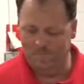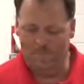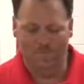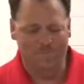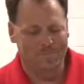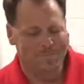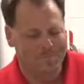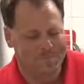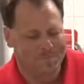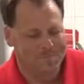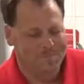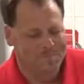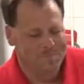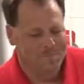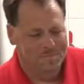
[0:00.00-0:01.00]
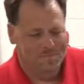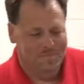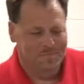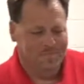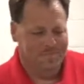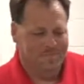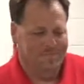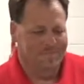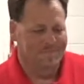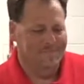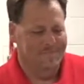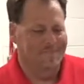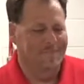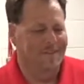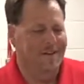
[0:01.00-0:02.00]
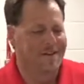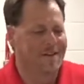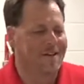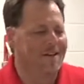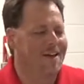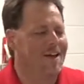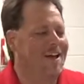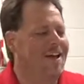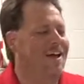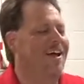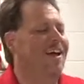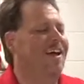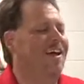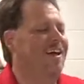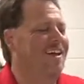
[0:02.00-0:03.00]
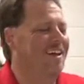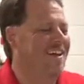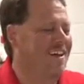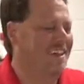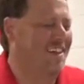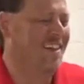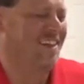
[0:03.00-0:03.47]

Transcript: [no speech]